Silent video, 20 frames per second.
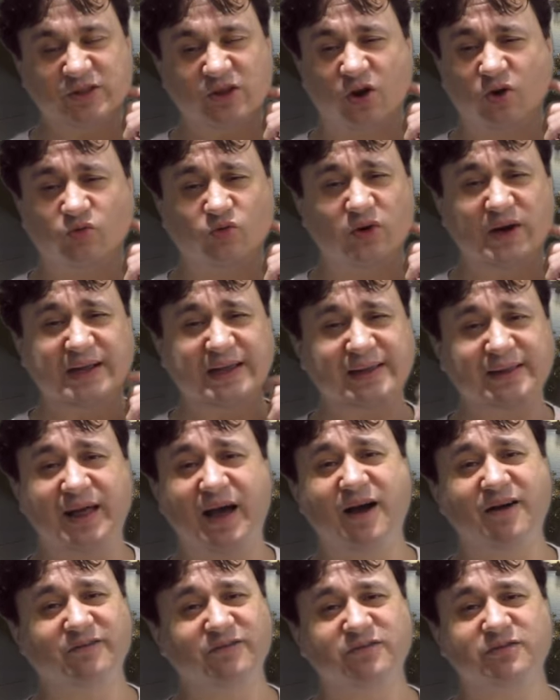that I really
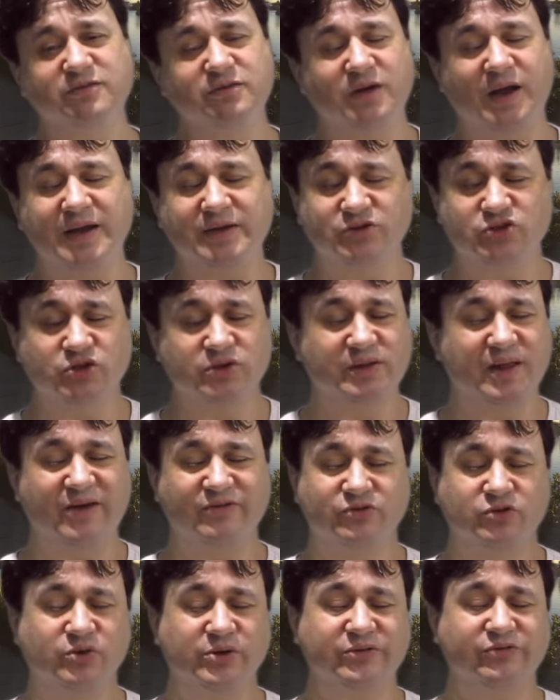love. I do
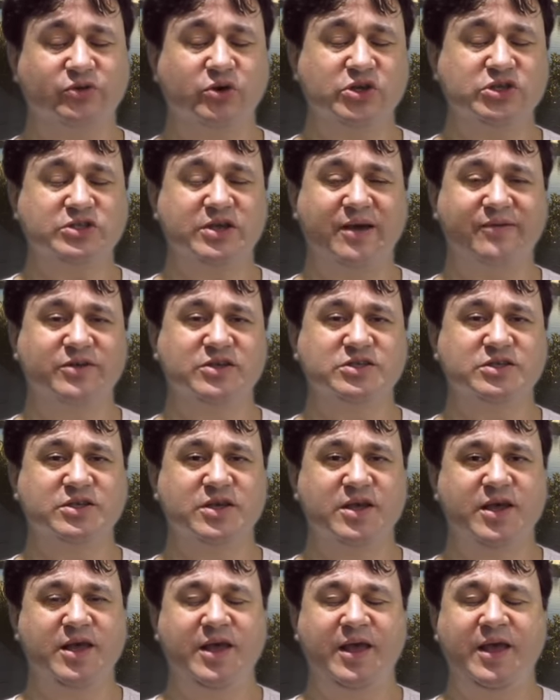love doing voiceovers.
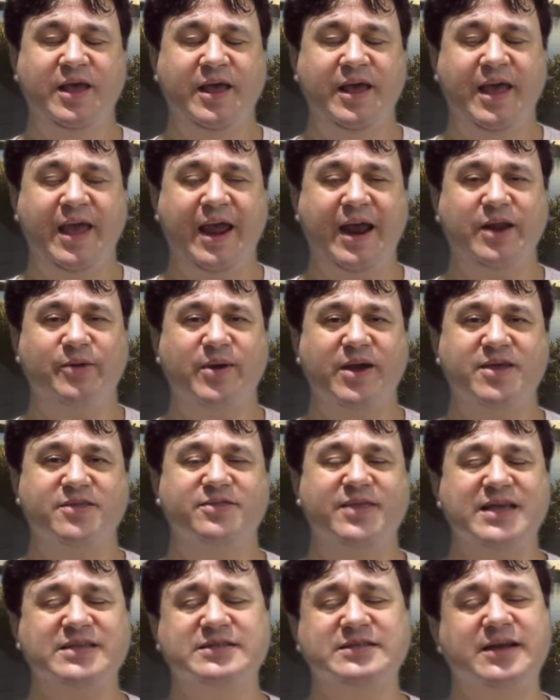Anyway,
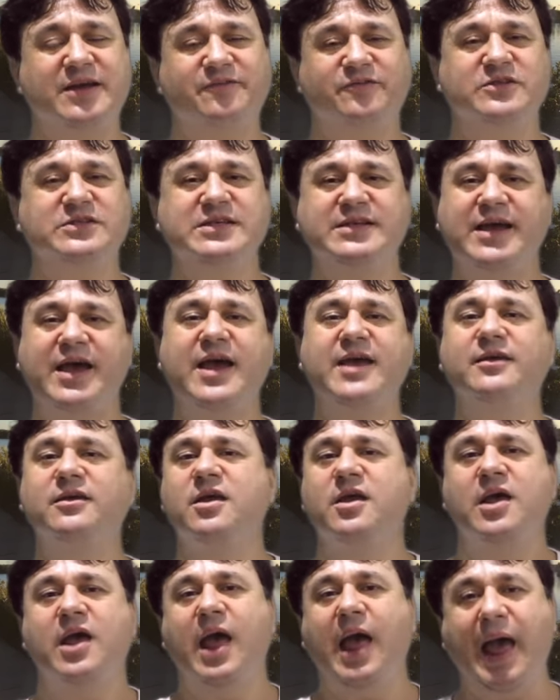that's enough for today.
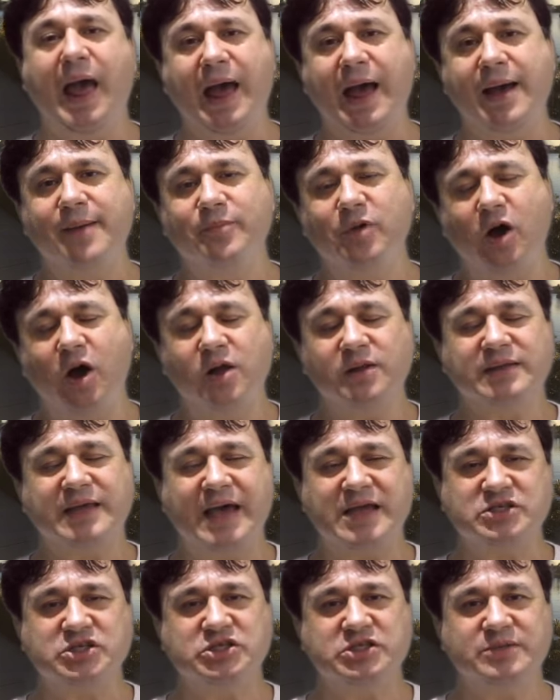Um, I'll
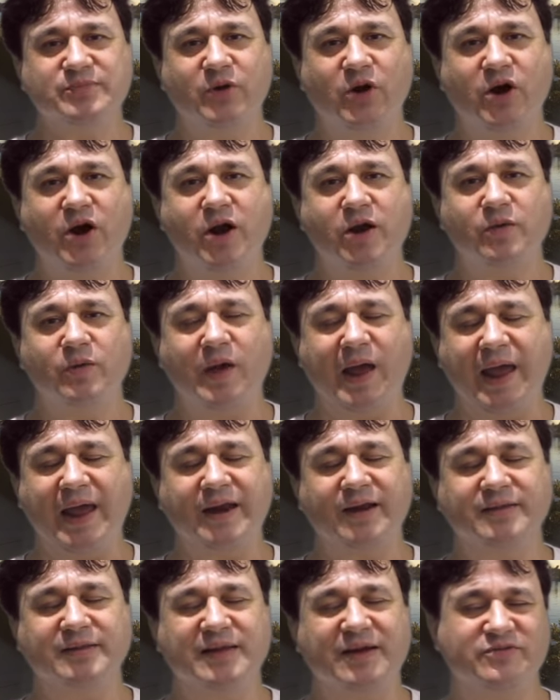catch you tomorrow
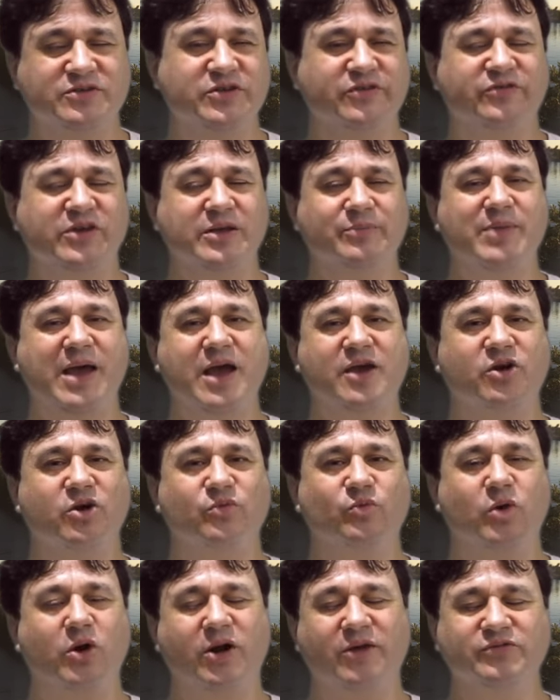and I'd love your feedback
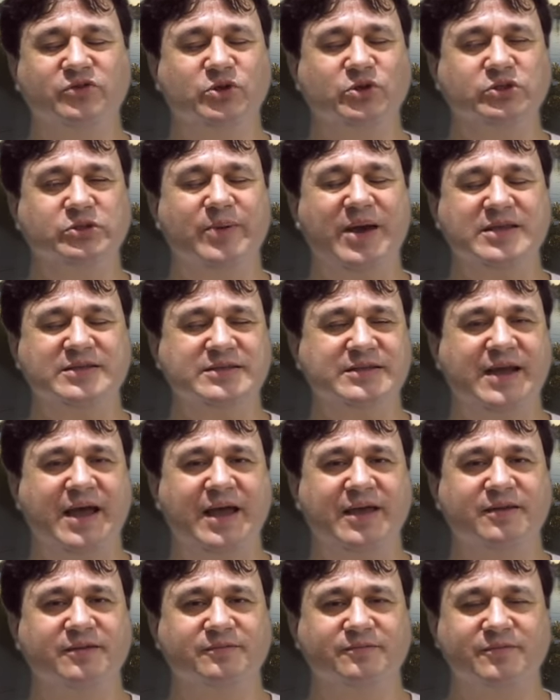on what I've talked about
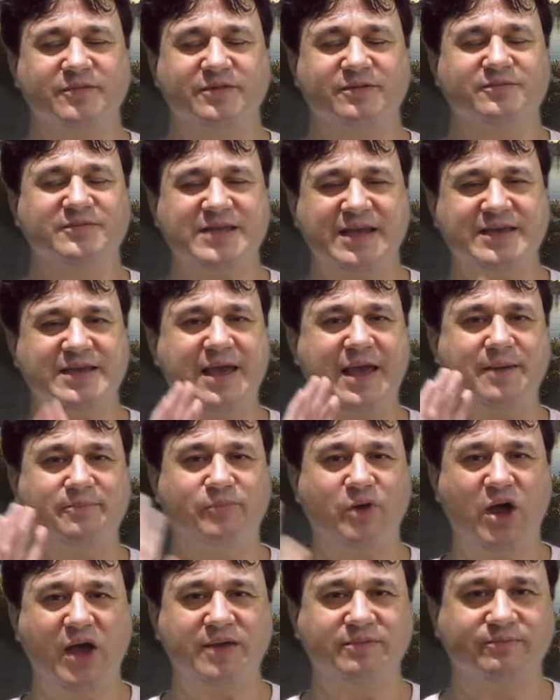today. Take care.
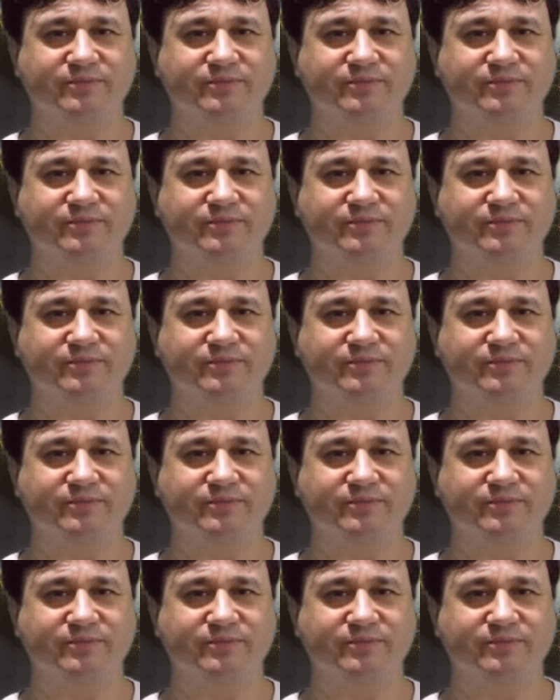Bye.